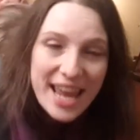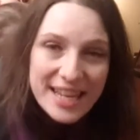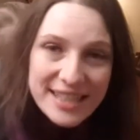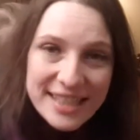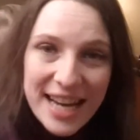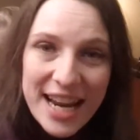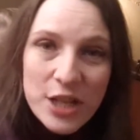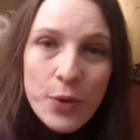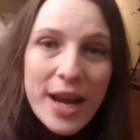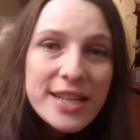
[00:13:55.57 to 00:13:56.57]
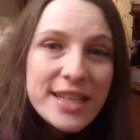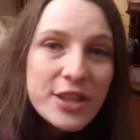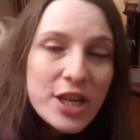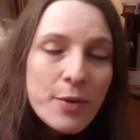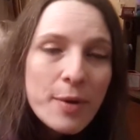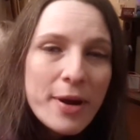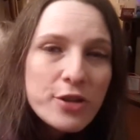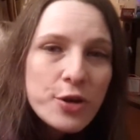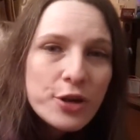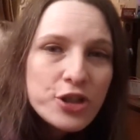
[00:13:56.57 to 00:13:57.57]
It's day 23. We're about
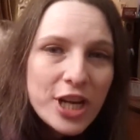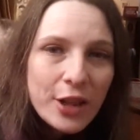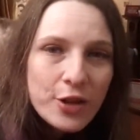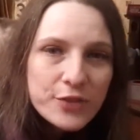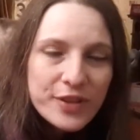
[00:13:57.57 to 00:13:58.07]
to do our ShayLoss